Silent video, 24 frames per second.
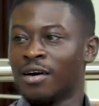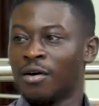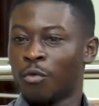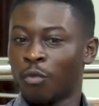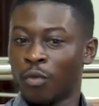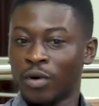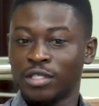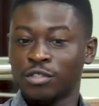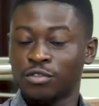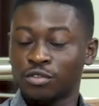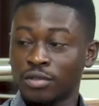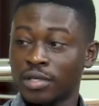
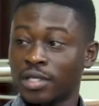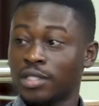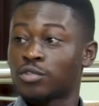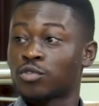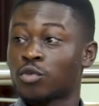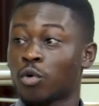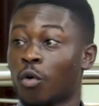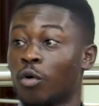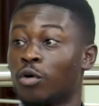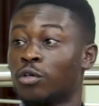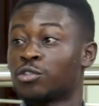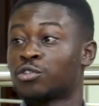when students
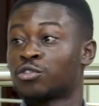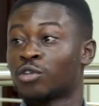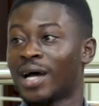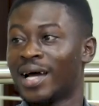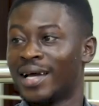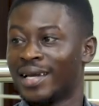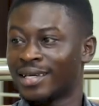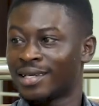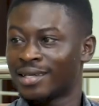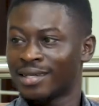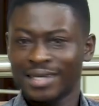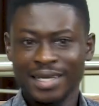go on
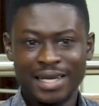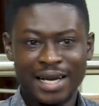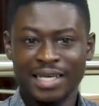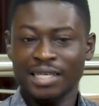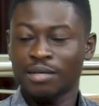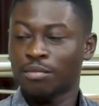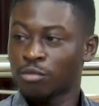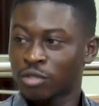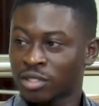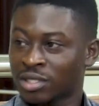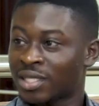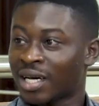strike, they are
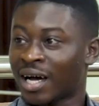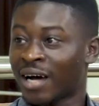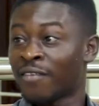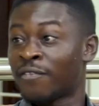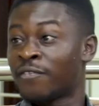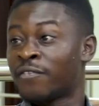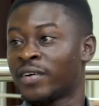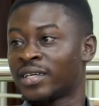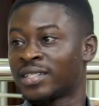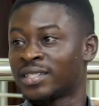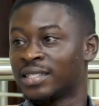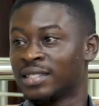the most
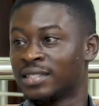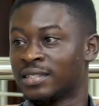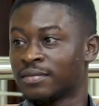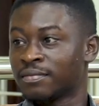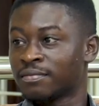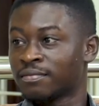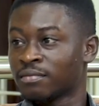affected.